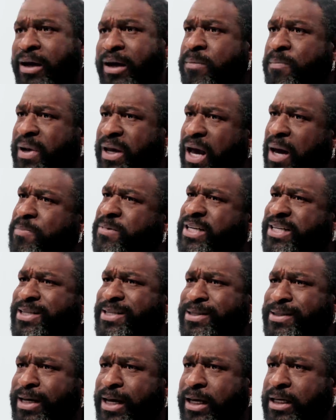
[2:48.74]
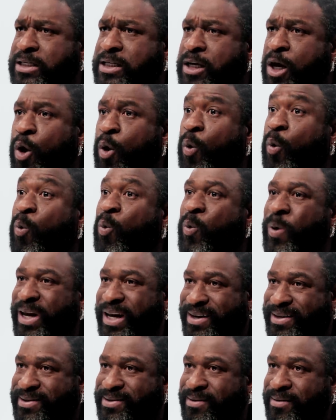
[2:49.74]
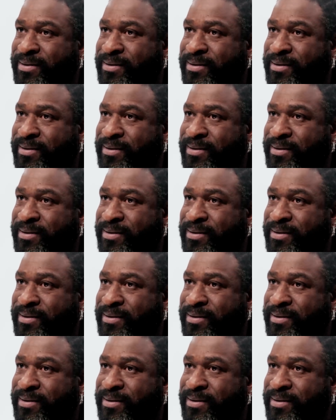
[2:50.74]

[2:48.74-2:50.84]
can be up to six weeks.